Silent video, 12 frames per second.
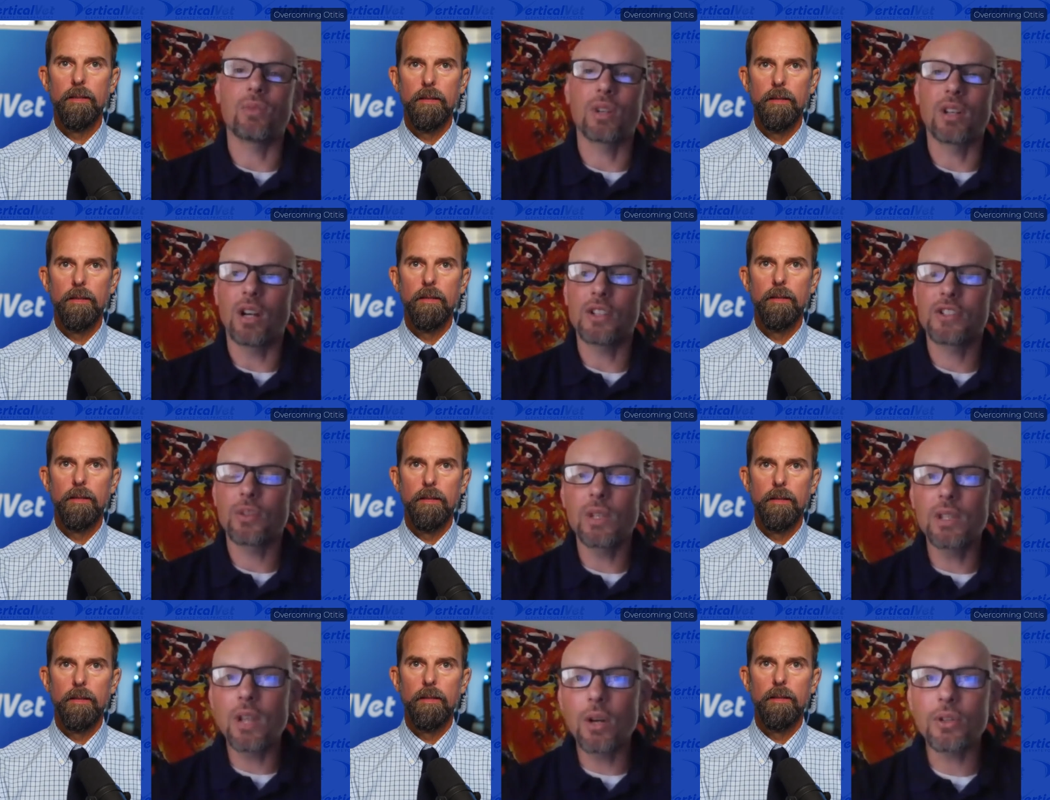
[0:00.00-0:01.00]
Speaker 1: regard. So we
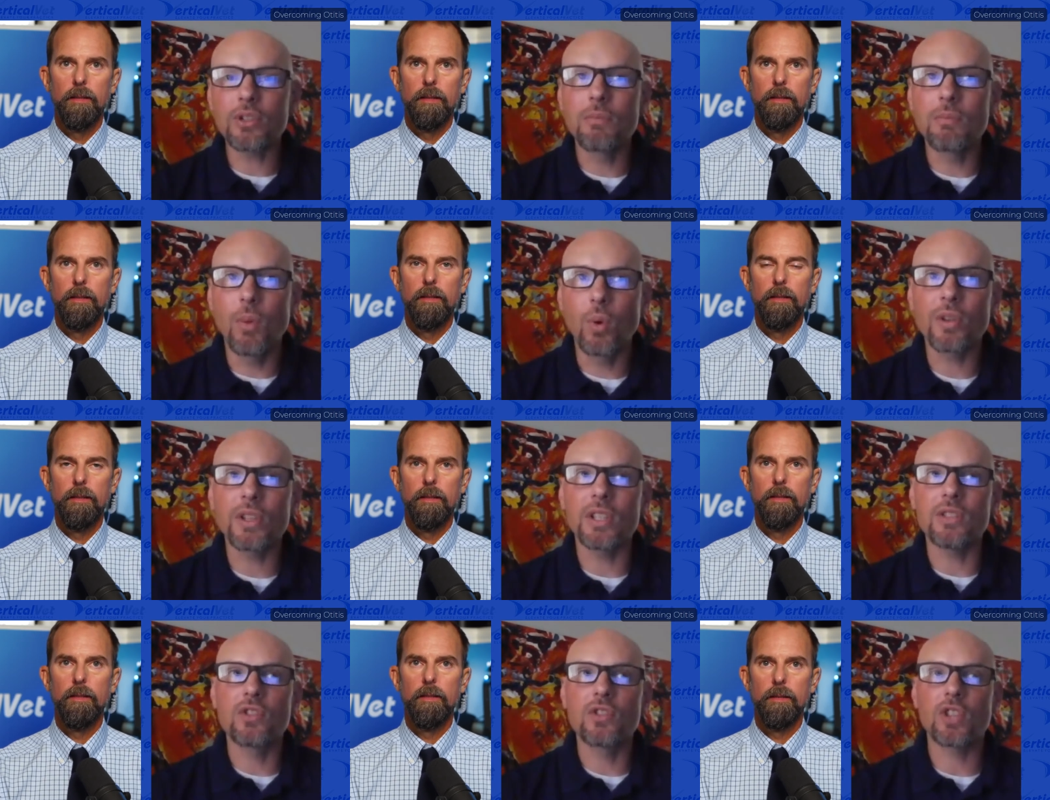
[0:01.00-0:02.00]
know there's more than
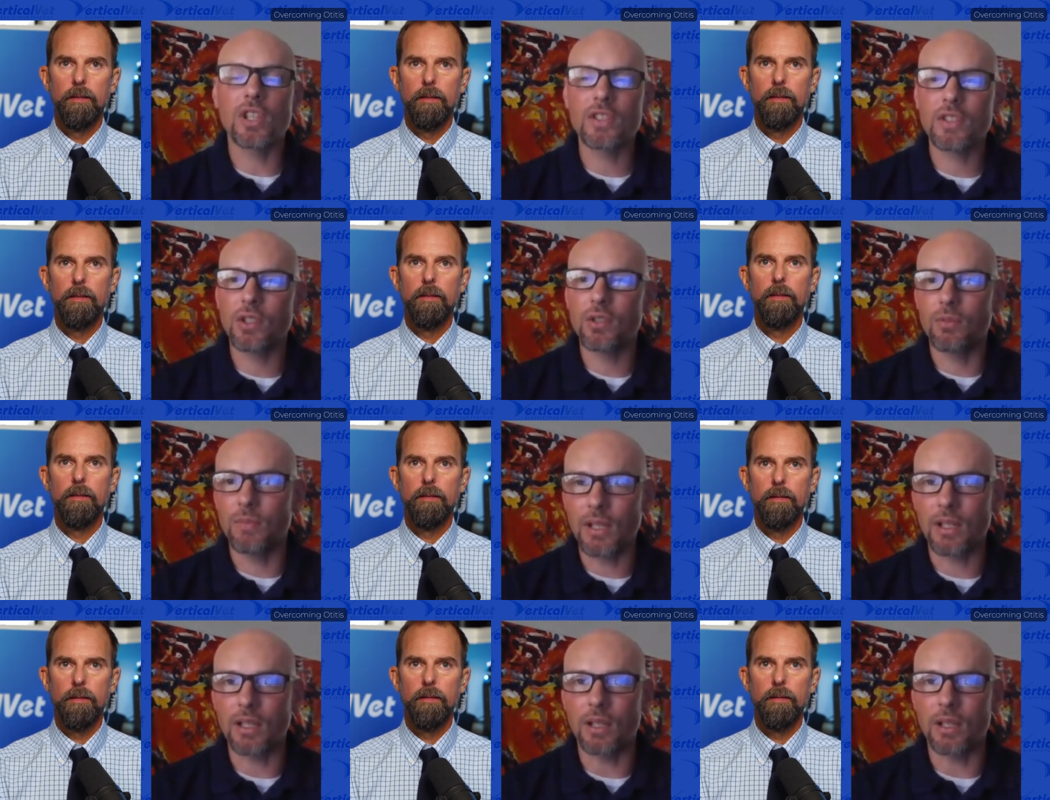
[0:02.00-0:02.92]
just the humidity.